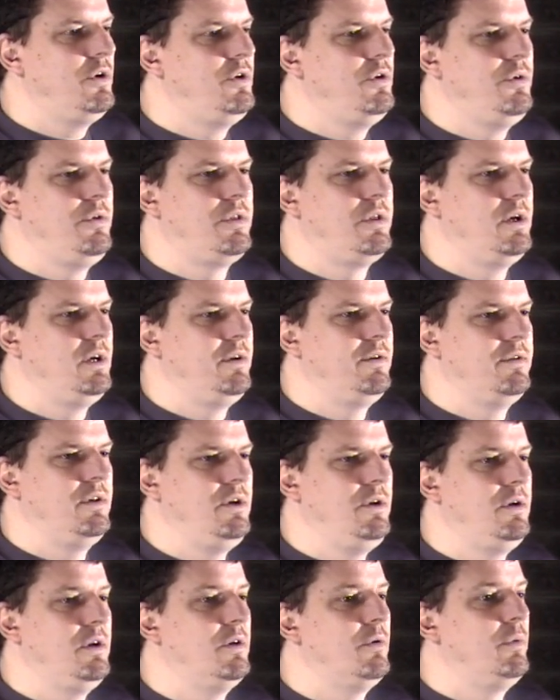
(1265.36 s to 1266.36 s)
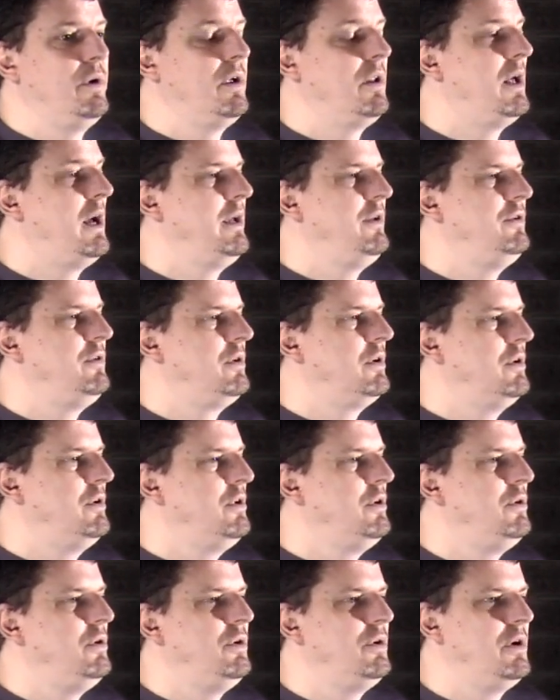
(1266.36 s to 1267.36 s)
you could do things that you didn't realize you could
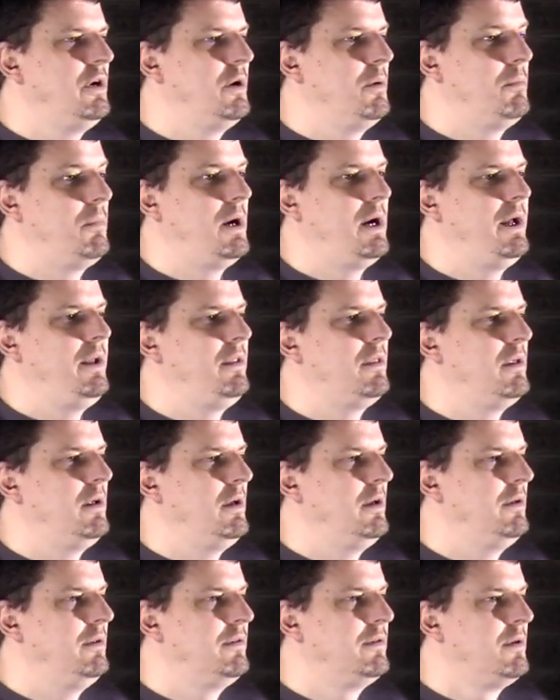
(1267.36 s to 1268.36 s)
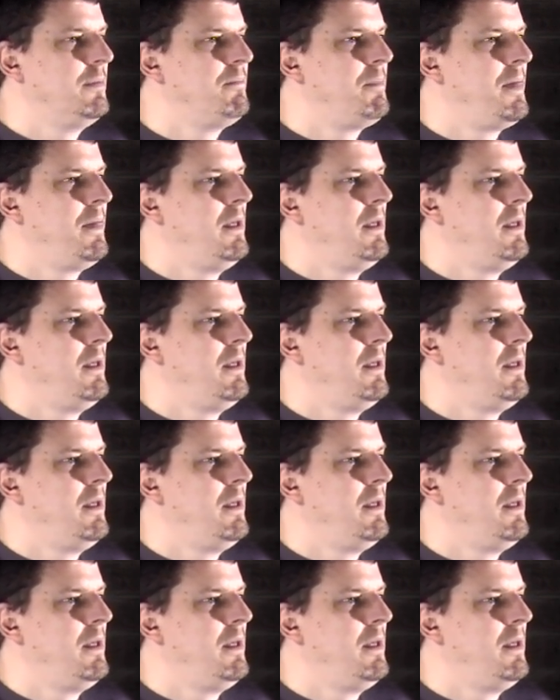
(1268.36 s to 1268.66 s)
do you can combine things